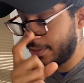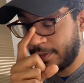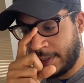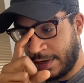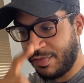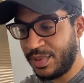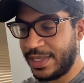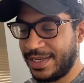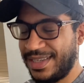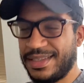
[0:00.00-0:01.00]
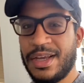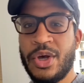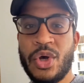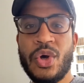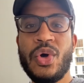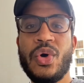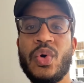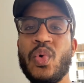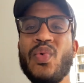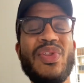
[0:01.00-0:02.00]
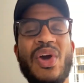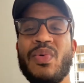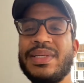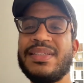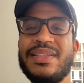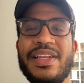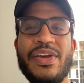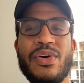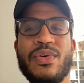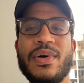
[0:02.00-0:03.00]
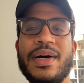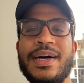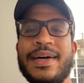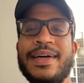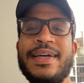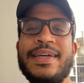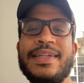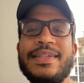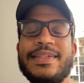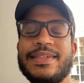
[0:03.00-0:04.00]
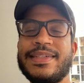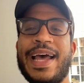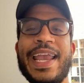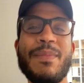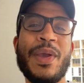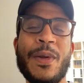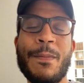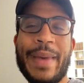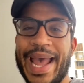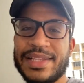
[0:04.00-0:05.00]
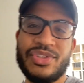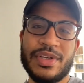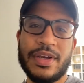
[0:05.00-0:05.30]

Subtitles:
tough because Julio is still a nightmare matchup.